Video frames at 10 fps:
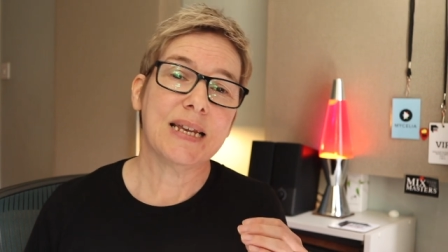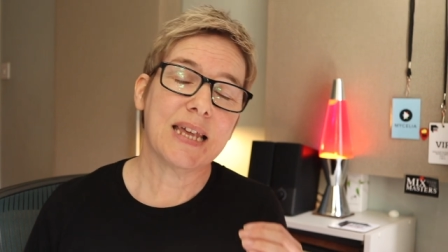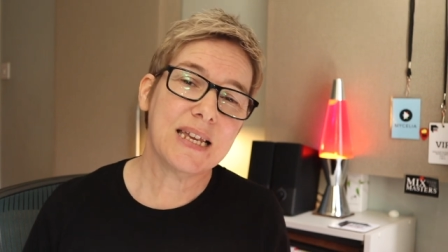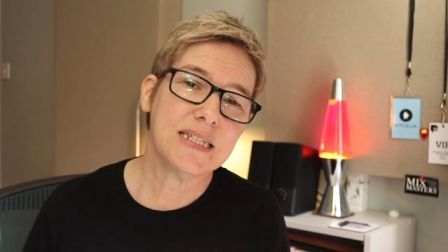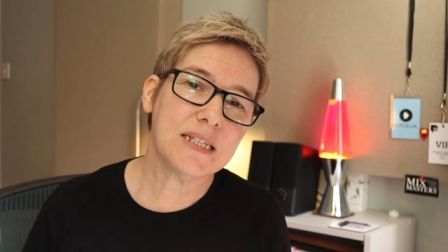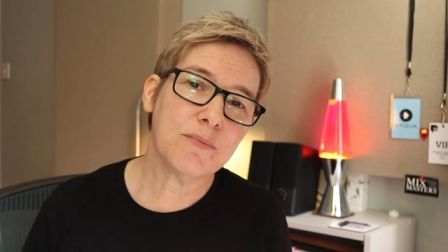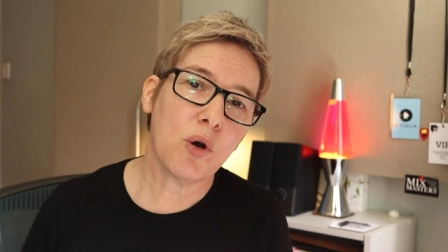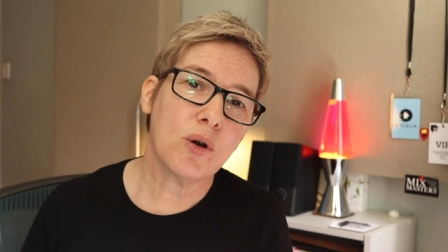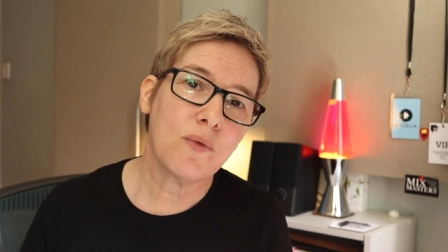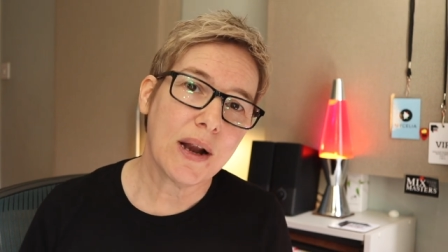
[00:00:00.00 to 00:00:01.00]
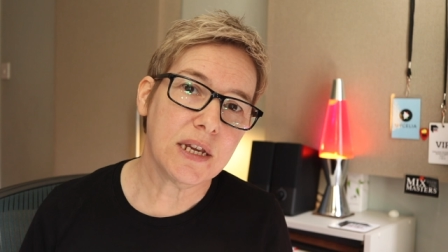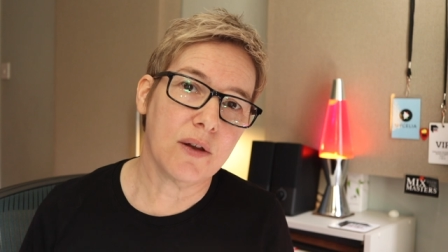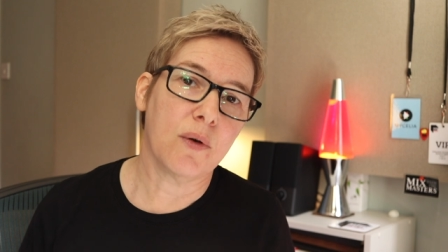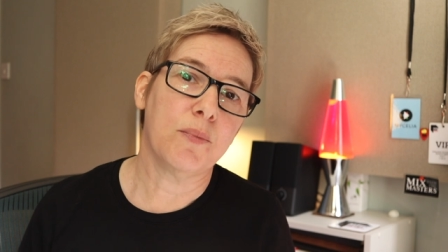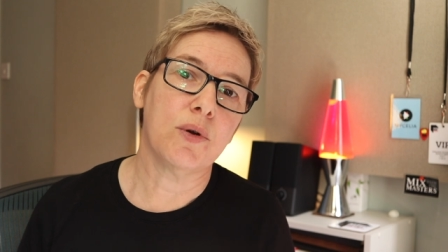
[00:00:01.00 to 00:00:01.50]
Now, this is a more
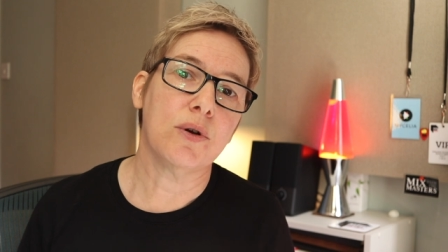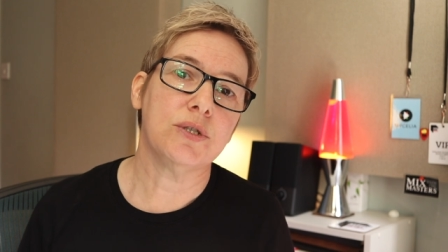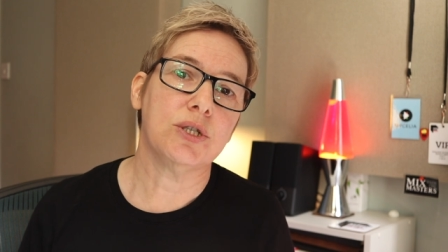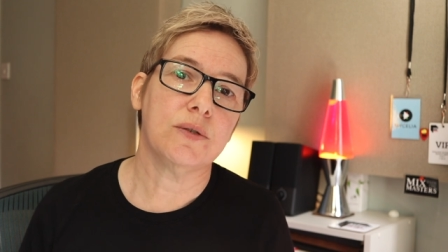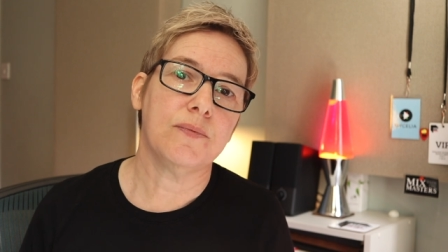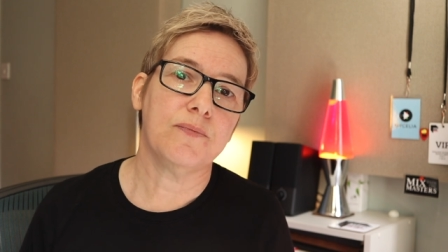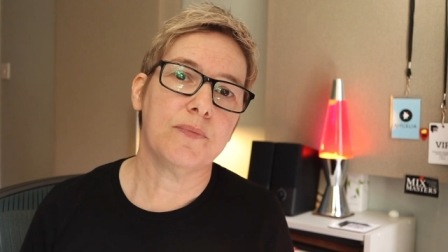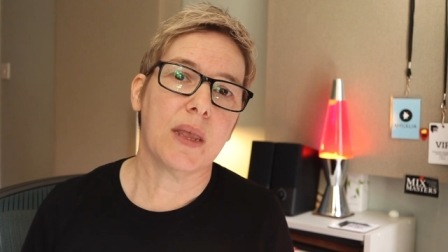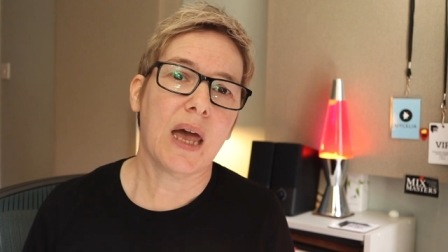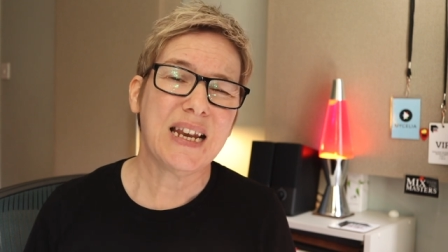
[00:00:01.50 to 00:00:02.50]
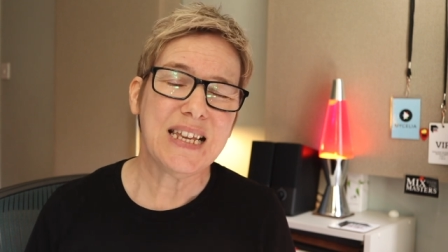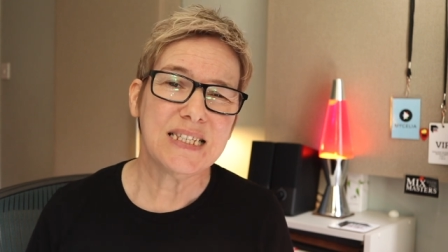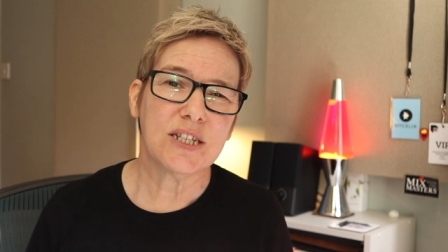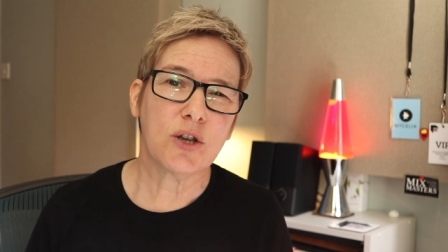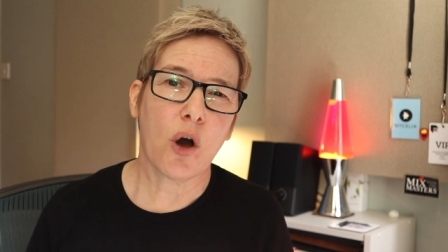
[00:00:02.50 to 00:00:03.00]
granular approach and
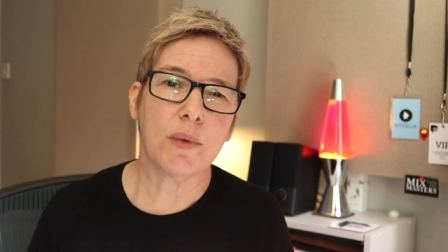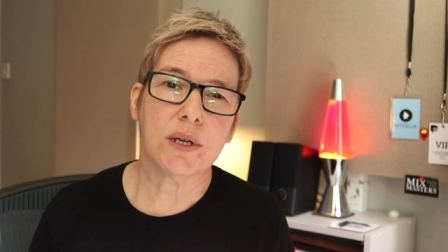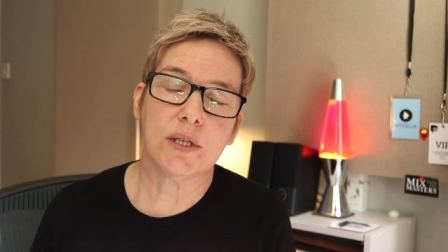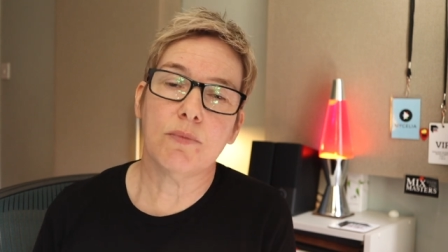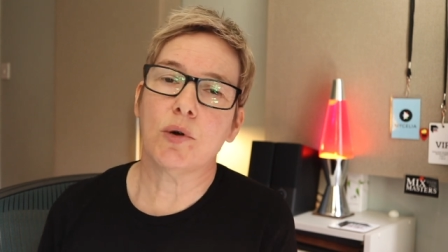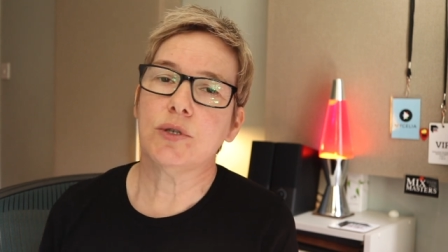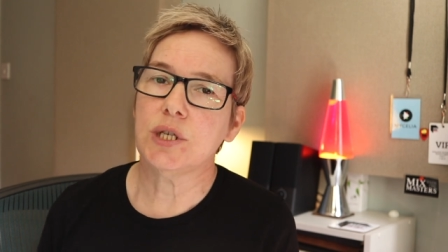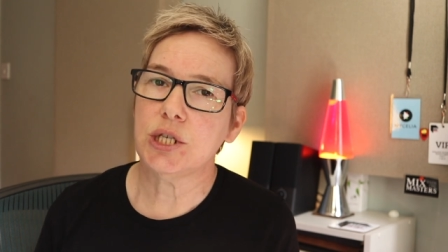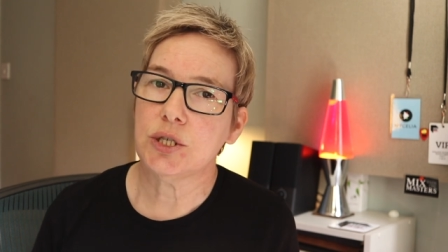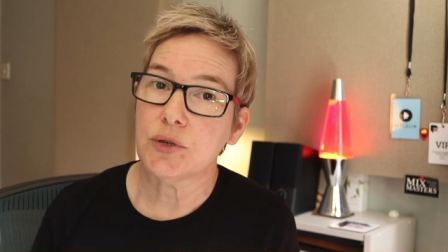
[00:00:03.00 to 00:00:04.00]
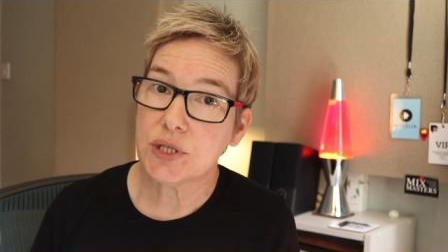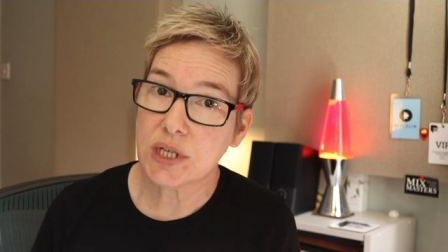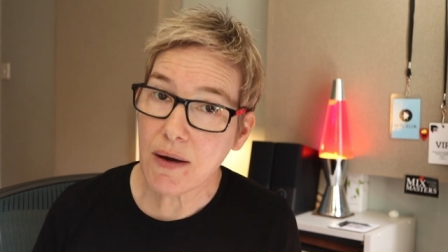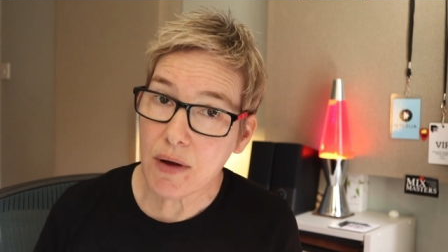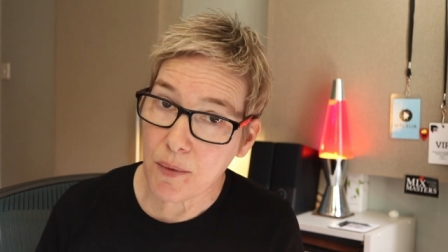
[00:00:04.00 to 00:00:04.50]
isn't as common as the more traditional
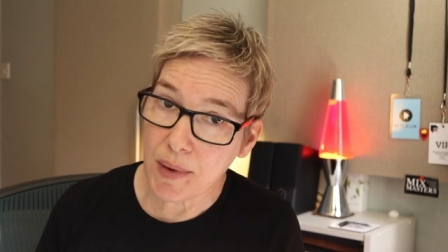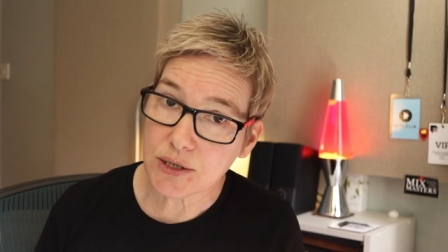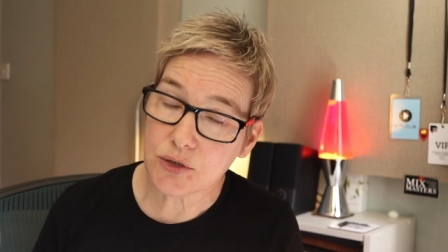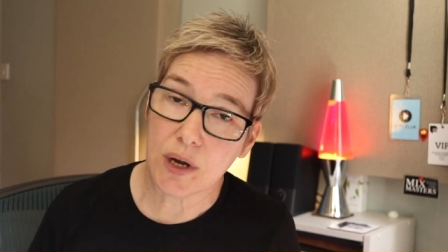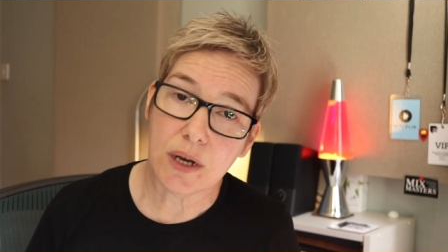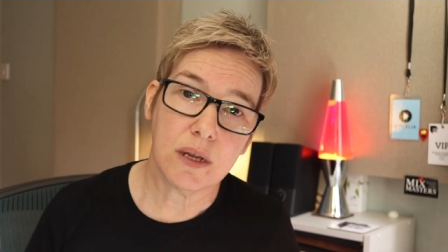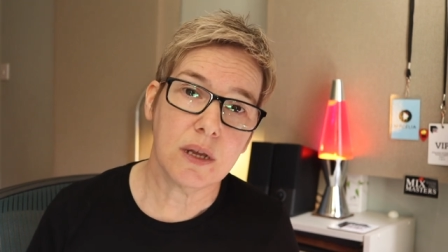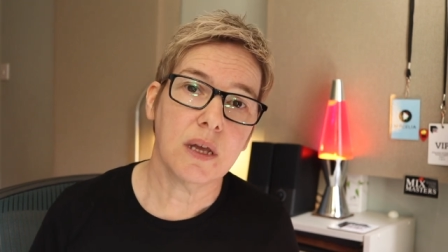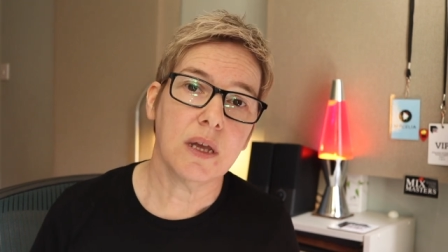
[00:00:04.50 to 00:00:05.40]
stereo mastering,